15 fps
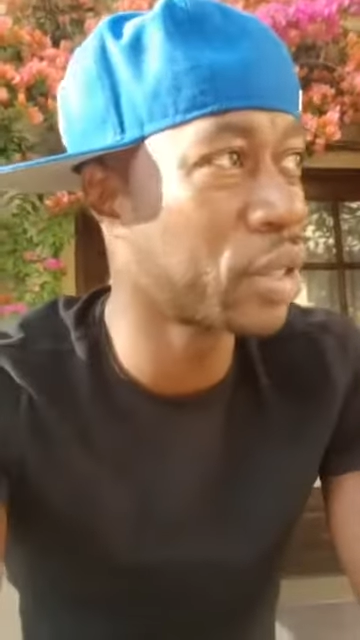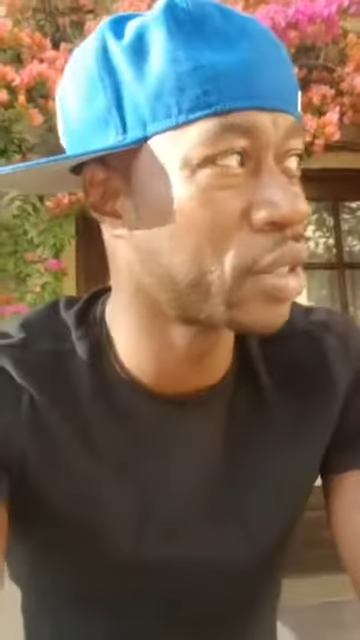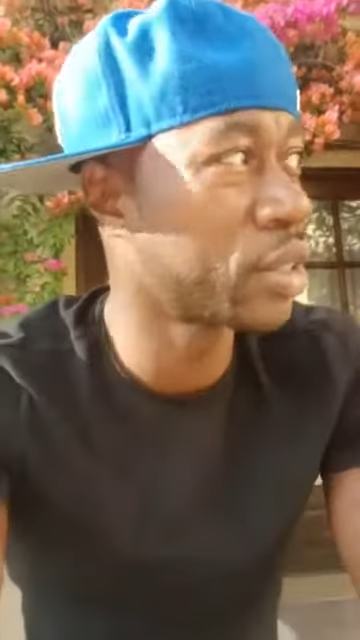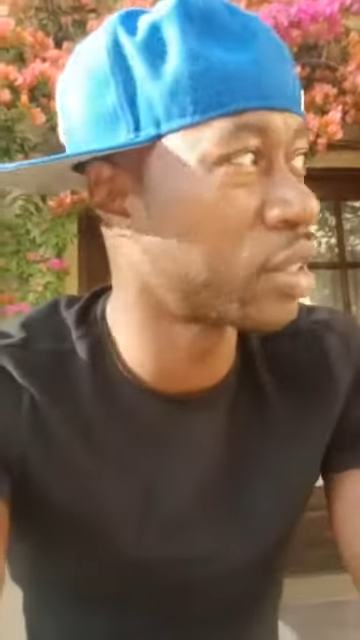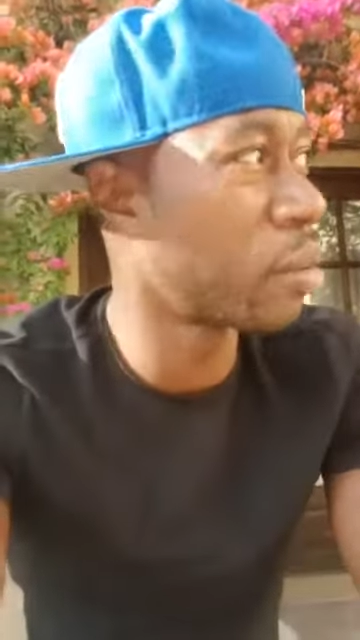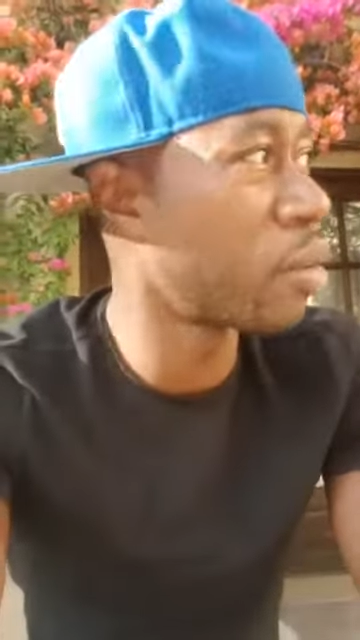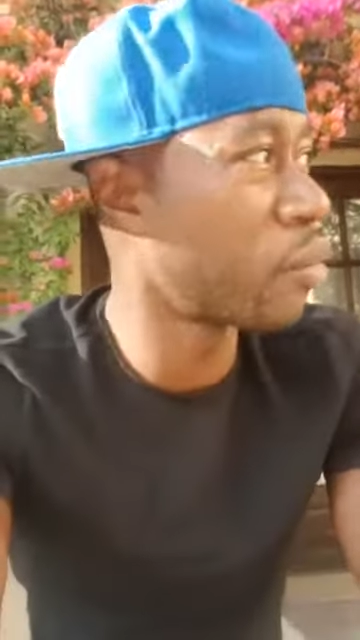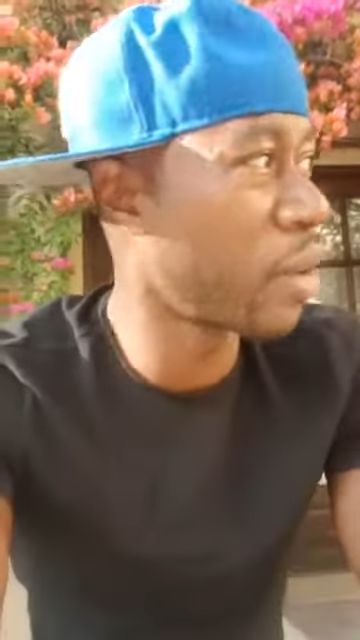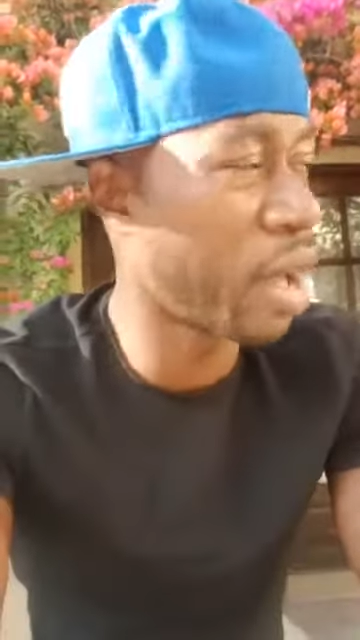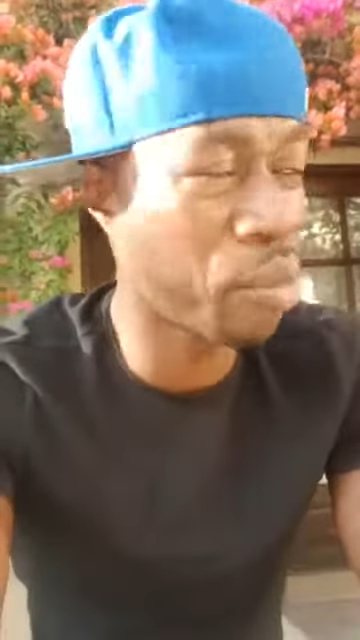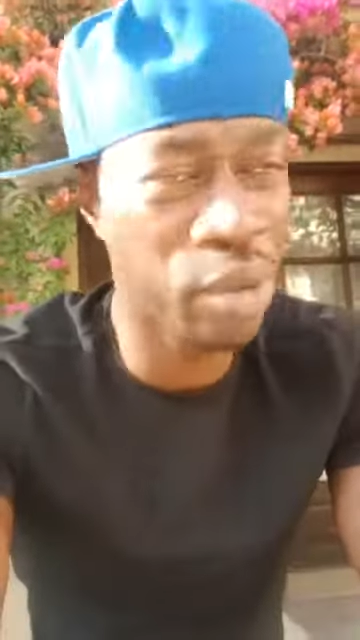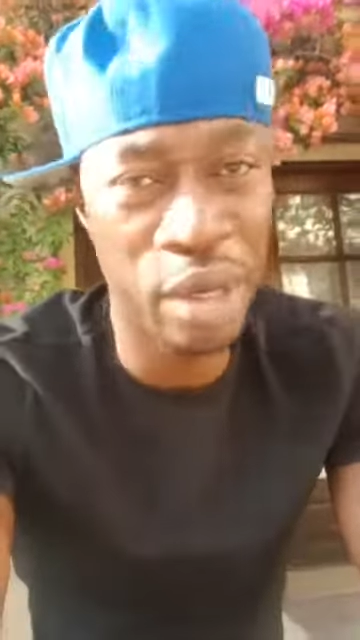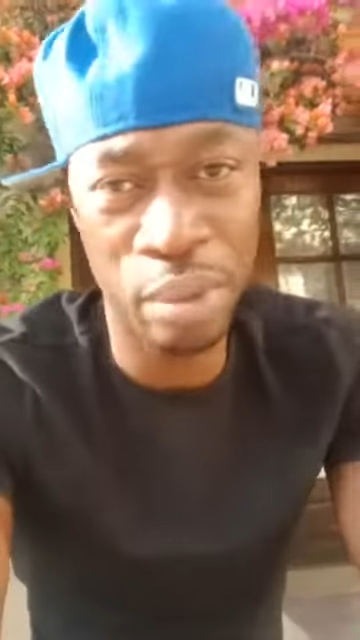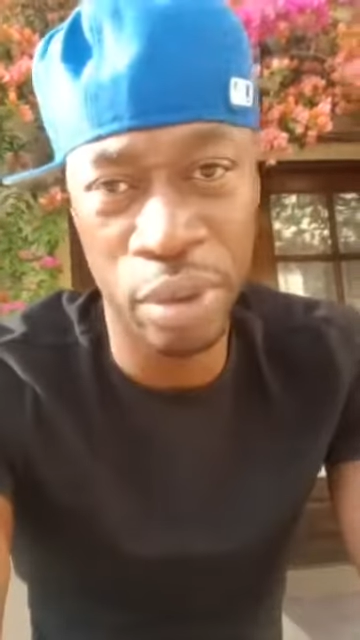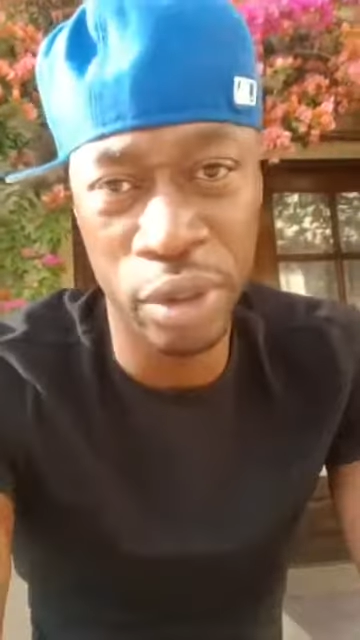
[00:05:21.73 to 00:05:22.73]
some of our
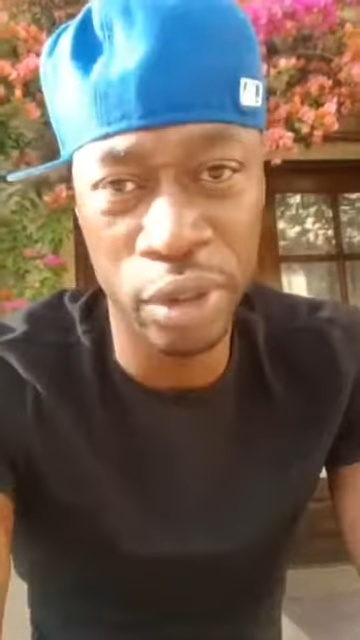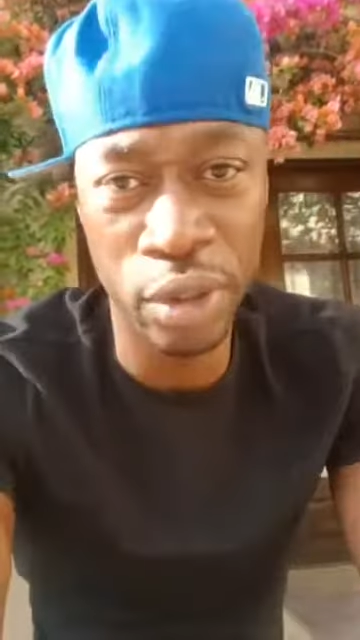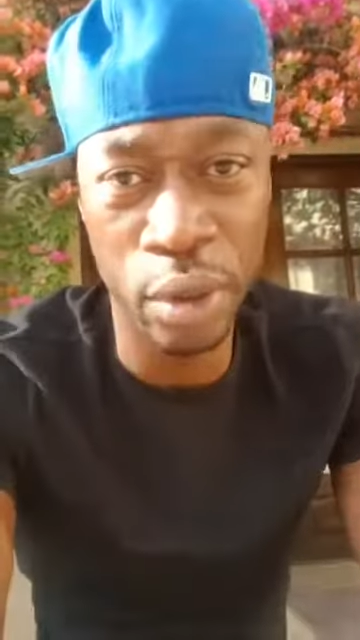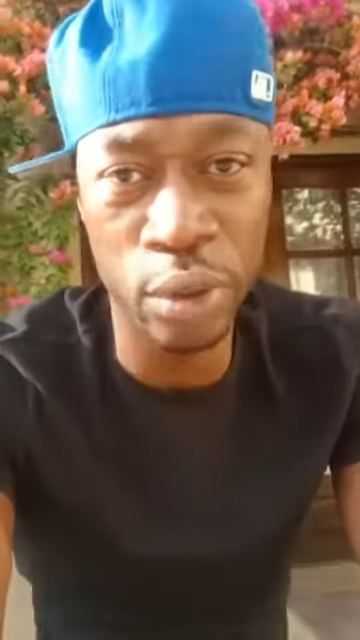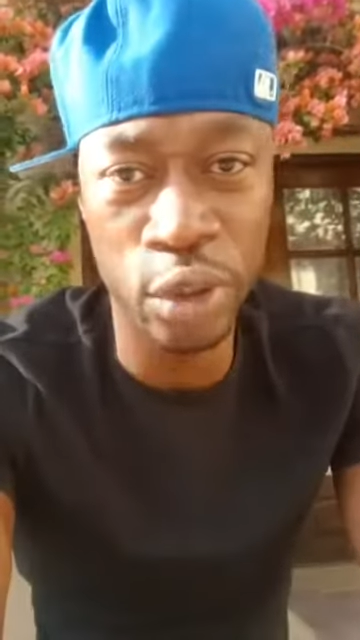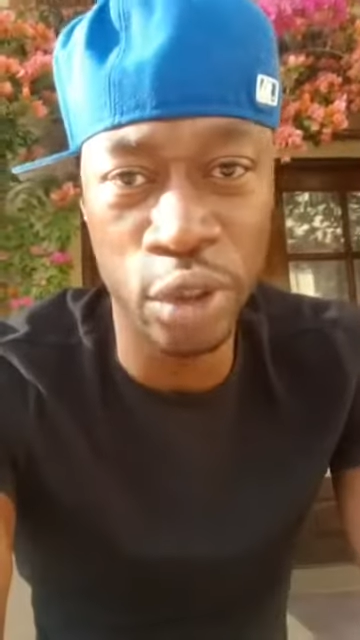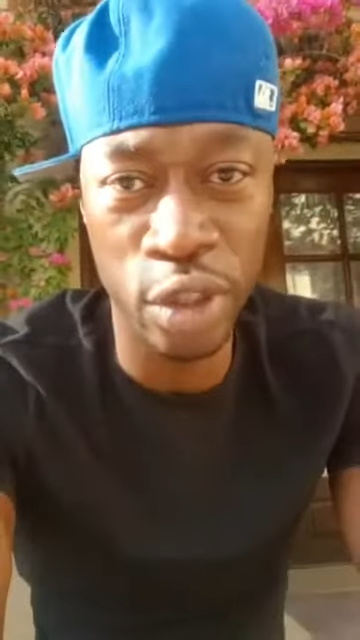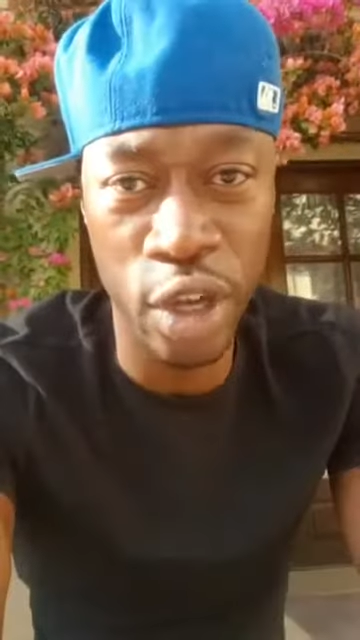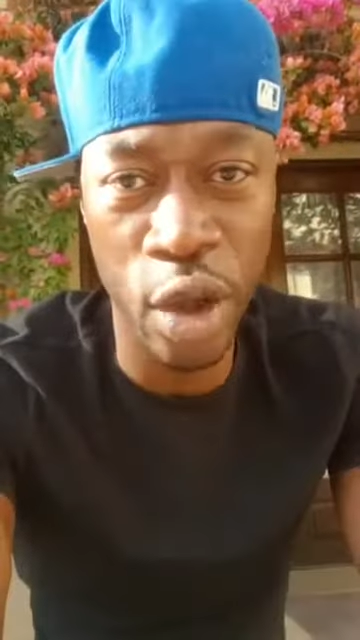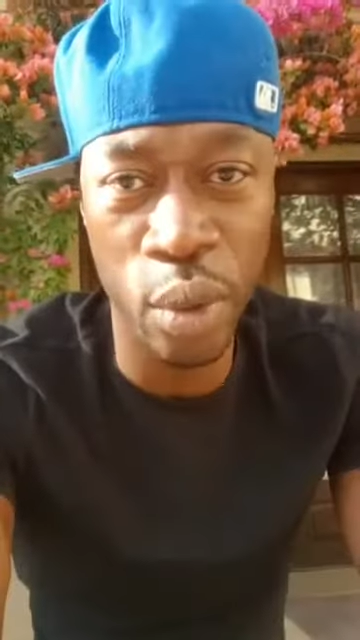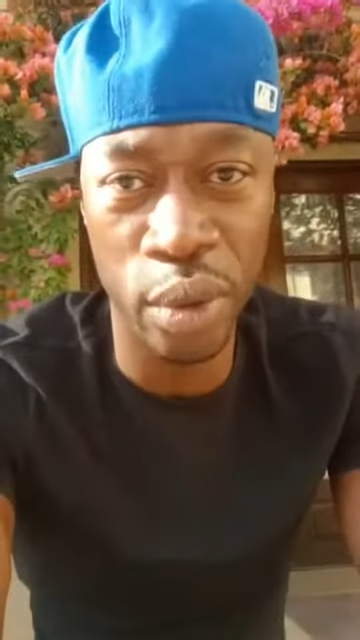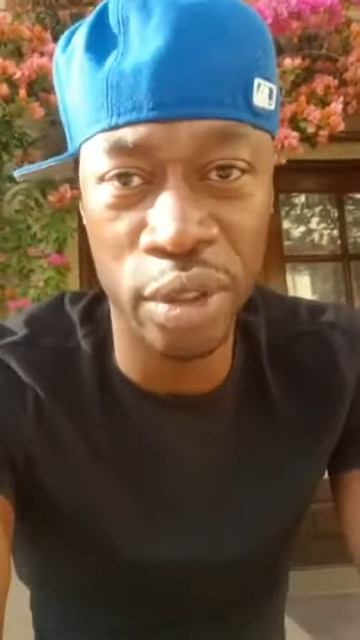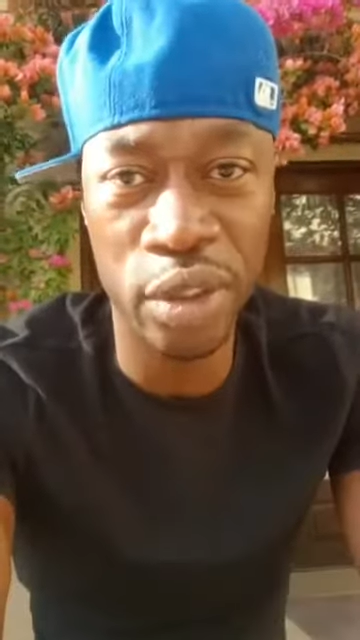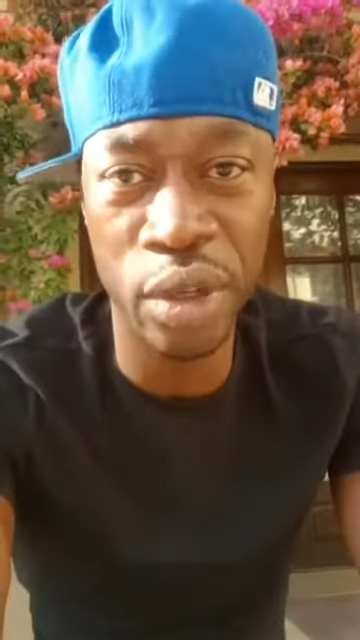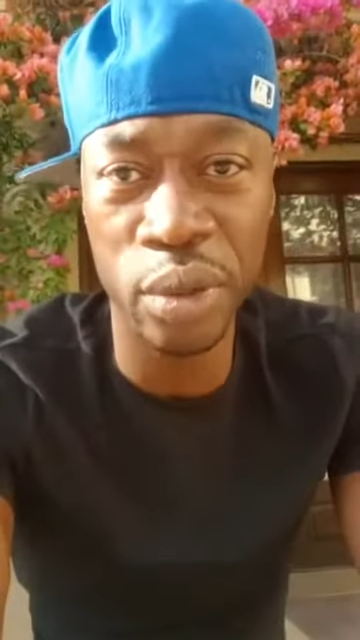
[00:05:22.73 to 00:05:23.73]
people are so slow
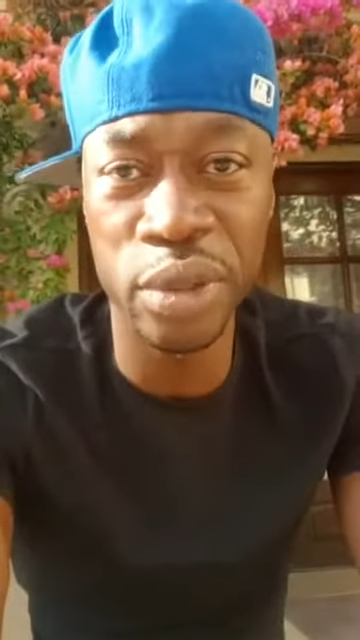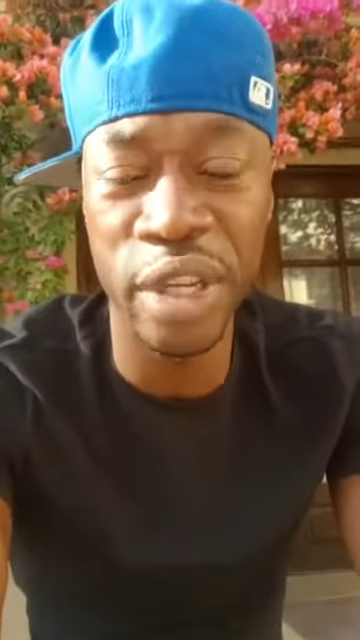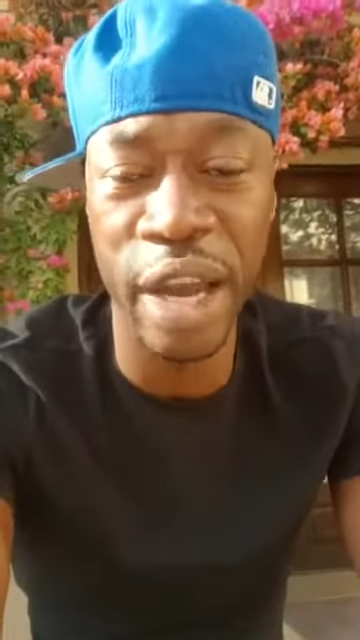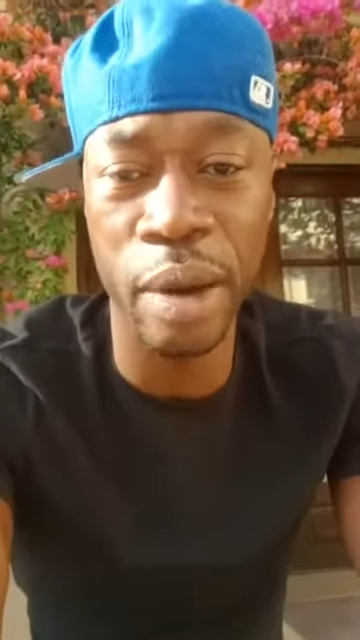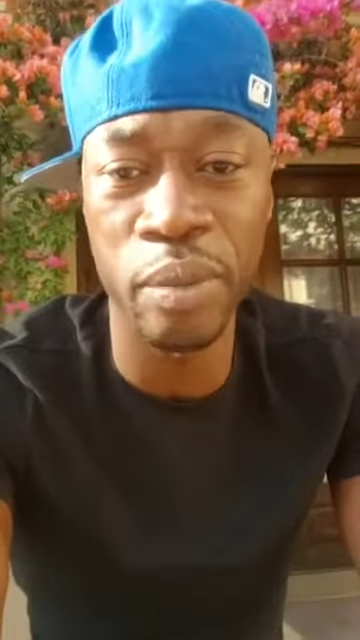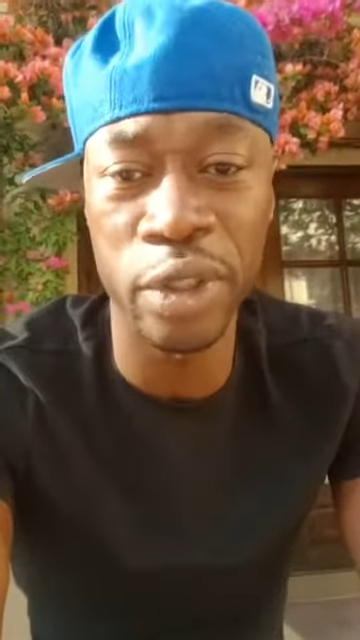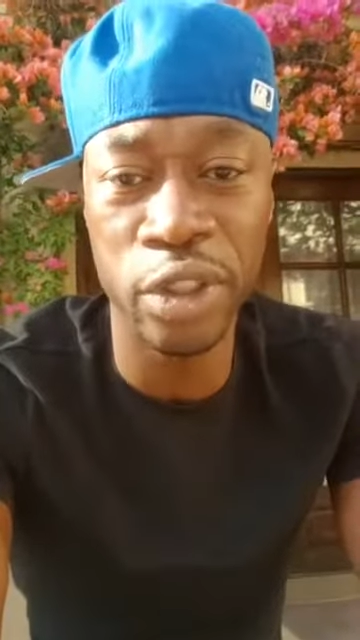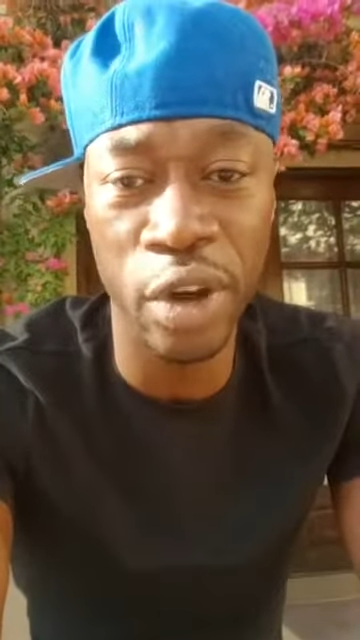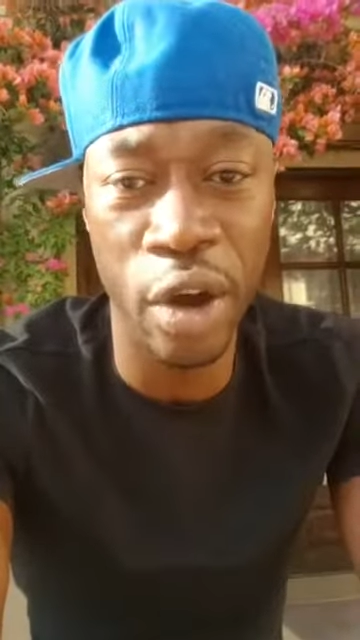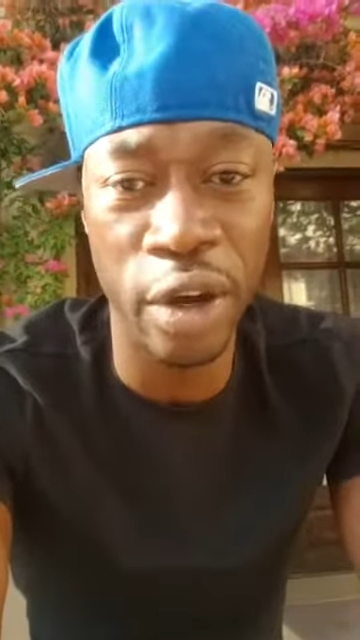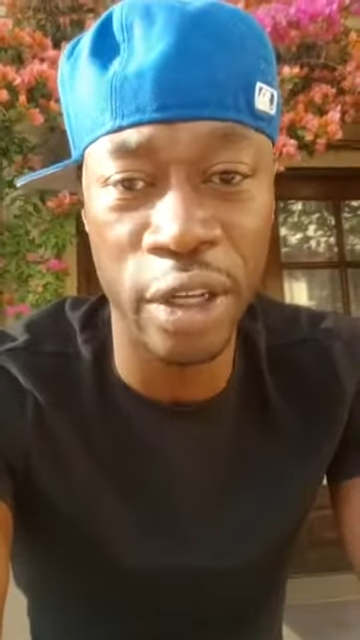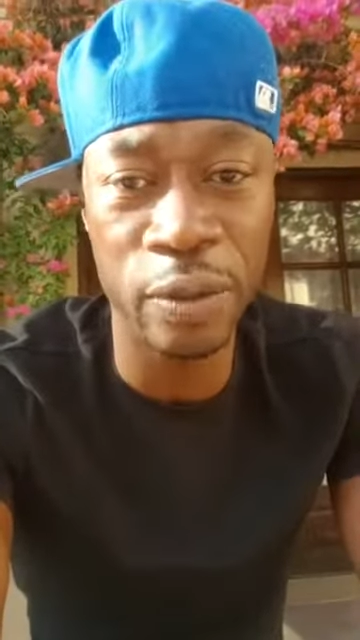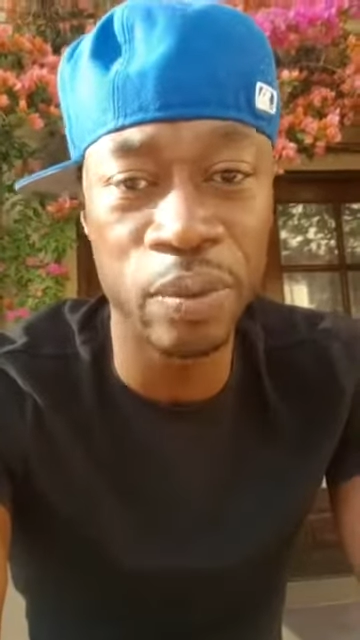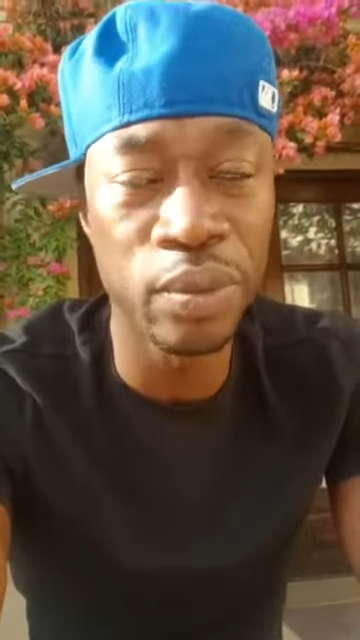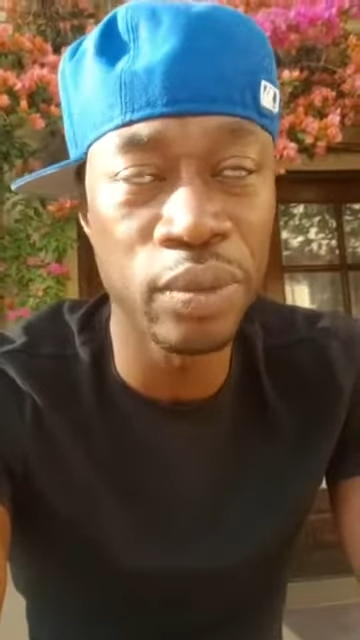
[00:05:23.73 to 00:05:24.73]
and so damn
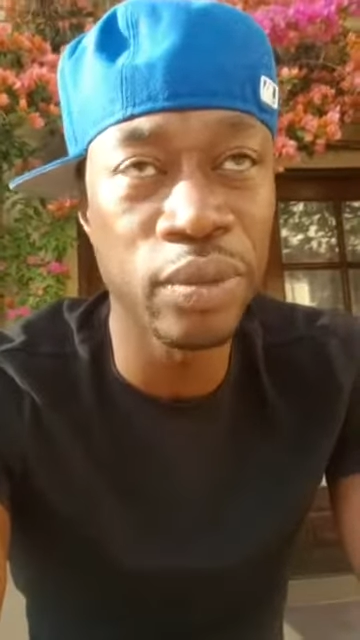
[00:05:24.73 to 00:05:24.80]
retarded.